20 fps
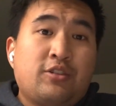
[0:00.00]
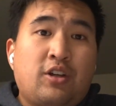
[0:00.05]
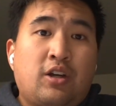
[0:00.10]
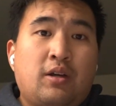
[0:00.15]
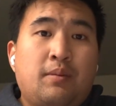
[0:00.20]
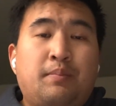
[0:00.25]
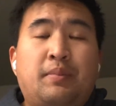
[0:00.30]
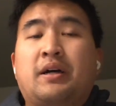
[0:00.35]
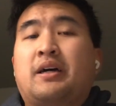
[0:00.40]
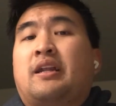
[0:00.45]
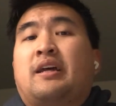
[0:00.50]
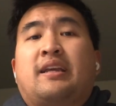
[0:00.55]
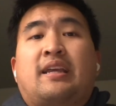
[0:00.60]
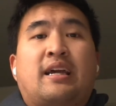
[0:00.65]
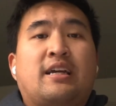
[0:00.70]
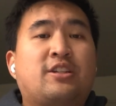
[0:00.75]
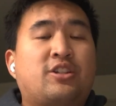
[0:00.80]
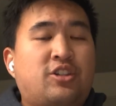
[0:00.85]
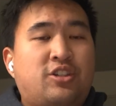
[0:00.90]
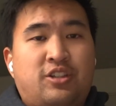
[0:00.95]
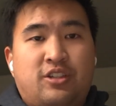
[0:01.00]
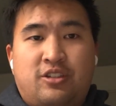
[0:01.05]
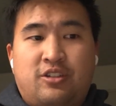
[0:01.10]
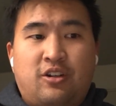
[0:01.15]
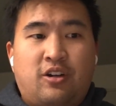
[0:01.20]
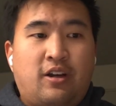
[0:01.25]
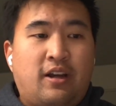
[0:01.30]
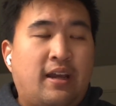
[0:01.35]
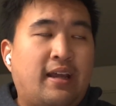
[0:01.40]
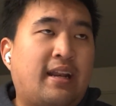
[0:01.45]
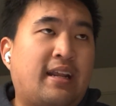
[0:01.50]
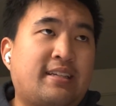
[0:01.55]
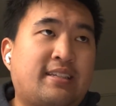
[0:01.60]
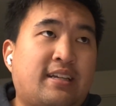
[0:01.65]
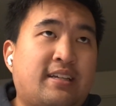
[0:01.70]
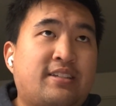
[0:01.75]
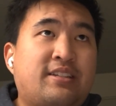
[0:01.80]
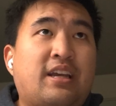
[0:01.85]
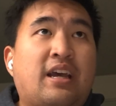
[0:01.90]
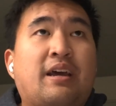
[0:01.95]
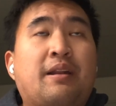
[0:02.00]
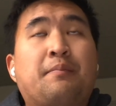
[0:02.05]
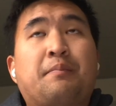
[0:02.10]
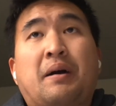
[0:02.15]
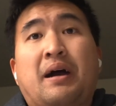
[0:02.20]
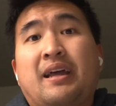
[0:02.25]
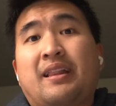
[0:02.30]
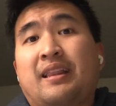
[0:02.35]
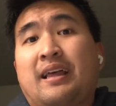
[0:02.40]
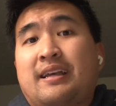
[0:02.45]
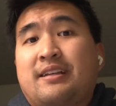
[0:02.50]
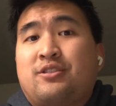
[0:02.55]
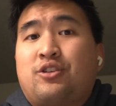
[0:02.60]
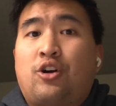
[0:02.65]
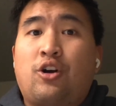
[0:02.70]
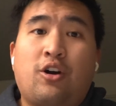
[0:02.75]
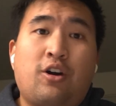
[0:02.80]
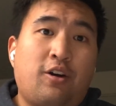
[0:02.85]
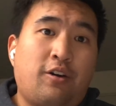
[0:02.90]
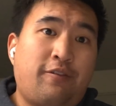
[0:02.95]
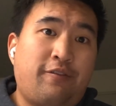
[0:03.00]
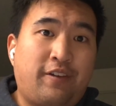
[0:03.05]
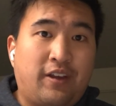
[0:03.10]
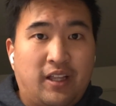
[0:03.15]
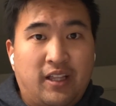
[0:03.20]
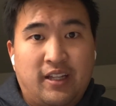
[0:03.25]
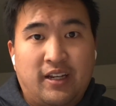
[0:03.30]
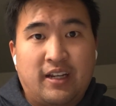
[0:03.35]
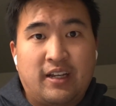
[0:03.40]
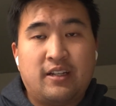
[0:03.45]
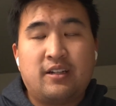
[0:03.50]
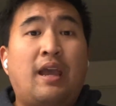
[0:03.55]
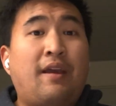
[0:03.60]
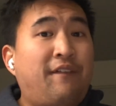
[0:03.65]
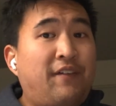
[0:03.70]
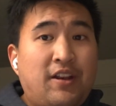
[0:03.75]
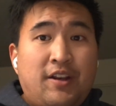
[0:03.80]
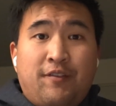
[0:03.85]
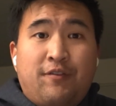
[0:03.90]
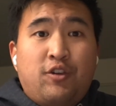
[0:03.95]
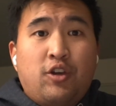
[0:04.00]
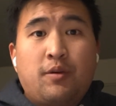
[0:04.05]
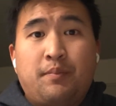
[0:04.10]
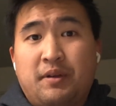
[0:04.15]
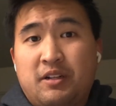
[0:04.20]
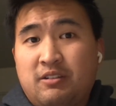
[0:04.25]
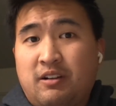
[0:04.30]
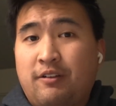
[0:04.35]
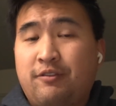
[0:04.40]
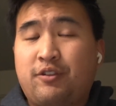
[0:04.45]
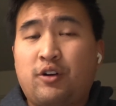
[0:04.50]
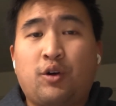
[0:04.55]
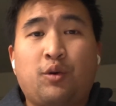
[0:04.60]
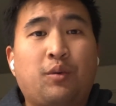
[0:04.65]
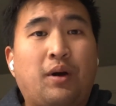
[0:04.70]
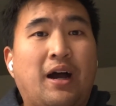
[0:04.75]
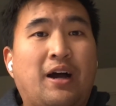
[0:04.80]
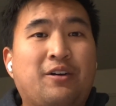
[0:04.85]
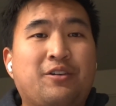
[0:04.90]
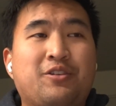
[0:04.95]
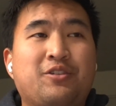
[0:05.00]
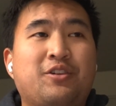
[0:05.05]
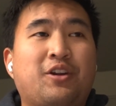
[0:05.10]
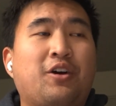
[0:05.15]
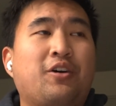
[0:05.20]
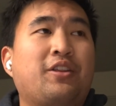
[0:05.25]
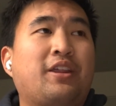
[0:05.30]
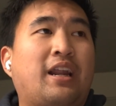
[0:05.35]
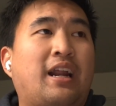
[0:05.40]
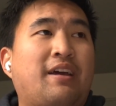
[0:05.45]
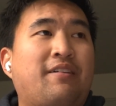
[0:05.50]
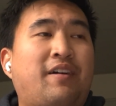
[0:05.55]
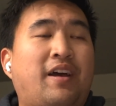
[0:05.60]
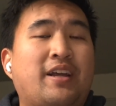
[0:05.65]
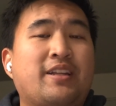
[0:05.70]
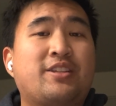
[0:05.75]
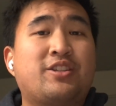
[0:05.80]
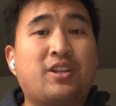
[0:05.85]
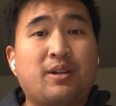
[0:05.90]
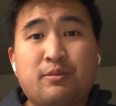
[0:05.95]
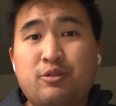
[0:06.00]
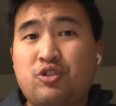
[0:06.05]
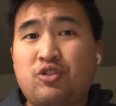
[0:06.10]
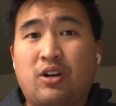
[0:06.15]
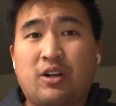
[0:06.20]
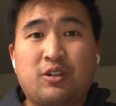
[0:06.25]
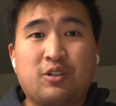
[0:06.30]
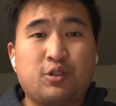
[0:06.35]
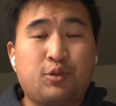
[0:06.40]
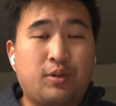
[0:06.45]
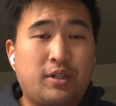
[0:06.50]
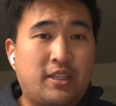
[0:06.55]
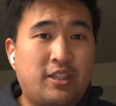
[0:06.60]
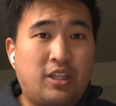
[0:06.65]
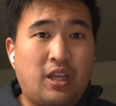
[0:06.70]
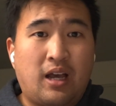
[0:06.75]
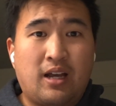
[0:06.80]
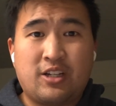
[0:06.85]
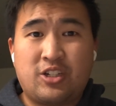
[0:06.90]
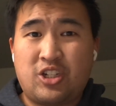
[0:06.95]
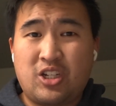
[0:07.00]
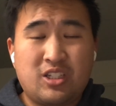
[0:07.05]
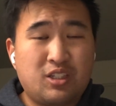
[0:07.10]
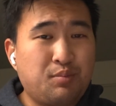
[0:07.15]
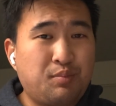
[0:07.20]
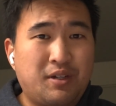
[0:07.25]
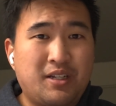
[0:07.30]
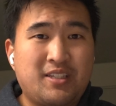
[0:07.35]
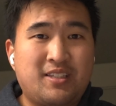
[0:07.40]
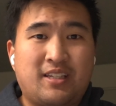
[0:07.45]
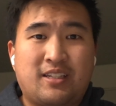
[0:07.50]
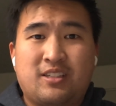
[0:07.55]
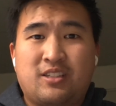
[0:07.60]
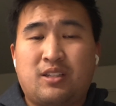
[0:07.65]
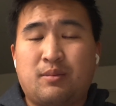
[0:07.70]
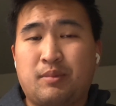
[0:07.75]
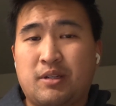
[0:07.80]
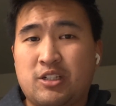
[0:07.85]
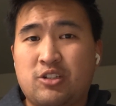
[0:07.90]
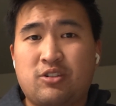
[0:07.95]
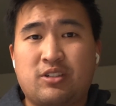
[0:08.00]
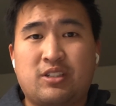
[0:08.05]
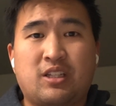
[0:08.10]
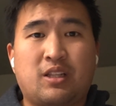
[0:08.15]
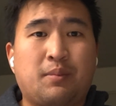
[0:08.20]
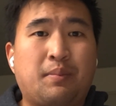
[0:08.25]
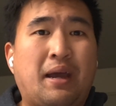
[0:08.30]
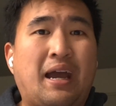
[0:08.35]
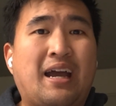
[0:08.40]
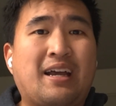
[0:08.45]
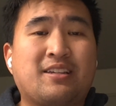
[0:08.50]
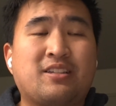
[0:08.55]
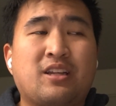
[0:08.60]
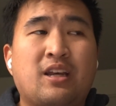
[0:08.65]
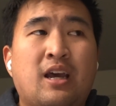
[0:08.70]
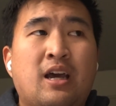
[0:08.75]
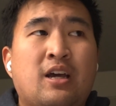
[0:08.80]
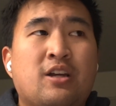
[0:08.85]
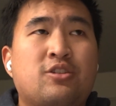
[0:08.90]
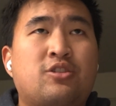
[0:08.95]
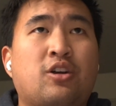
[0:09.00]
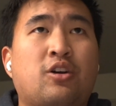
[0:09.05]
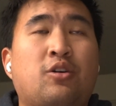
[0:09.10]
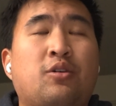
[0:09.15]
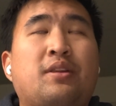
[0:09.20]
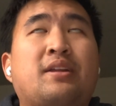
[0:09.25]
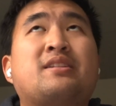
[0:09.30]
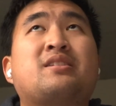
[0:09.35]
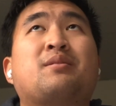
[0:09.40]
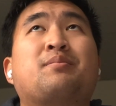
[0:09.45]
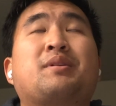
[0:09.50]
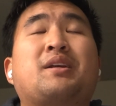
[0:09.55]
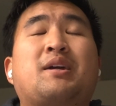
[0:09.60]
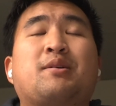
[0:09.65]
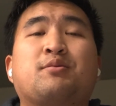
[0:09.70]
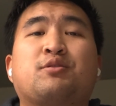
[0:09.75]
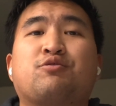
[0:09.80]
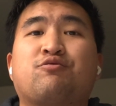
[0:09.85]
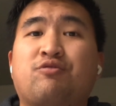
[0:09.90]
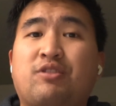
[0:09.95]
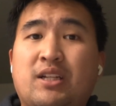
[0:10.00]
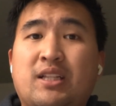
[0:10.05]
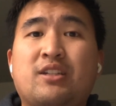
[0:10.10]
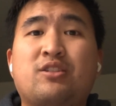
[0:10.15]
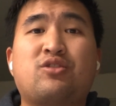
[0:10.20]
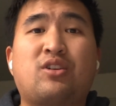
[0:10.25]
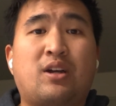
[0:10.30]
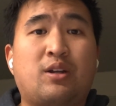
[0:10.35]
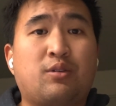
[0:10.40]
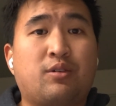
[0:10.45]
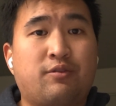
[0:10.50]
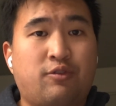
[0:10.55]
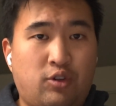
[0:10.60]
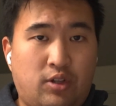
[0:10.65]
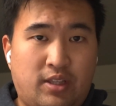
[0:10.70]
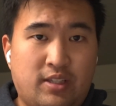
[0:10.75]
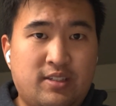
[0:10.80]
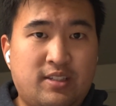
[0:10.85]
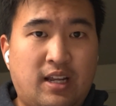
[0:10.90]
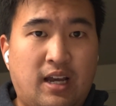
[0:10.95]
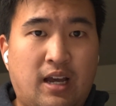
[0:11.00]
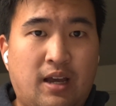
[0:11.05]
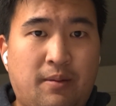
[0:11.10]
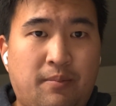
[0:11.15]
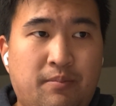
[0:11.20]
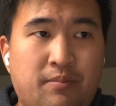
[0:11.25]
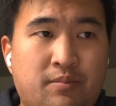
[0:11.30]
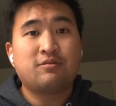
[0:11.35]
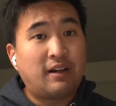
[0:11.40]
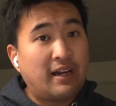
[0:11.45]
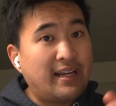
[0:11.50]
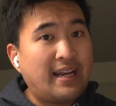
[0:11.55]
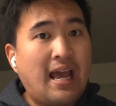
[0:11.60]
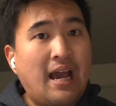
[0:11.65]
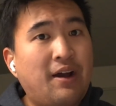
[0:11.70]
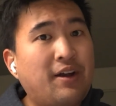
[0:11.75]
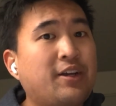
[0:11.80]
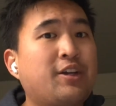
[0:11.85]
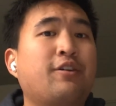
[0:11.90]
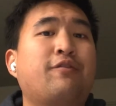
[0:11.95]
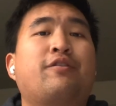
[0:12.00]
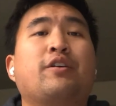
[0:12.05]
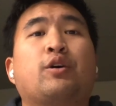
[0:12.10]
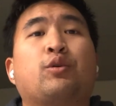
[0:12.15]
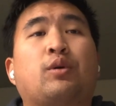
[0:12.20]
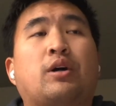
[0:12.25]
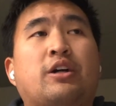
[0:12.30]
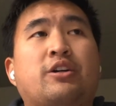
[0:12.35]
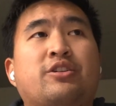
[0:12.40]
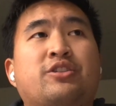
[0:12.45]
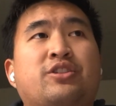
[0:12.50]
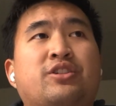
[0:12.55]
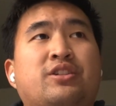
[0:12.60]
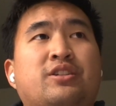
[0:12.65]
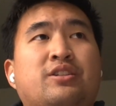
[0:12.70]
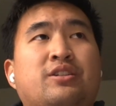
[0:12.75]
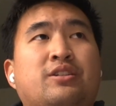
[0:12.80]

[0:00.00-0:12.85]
good, but again, just to start, and as I said, my legs are feeling it. If any of you have been around for a while, you know that I've had some struggles with shin splints and some injuries in the past, so that's something I was really trying to avoid this time. Right now, I could feel worse,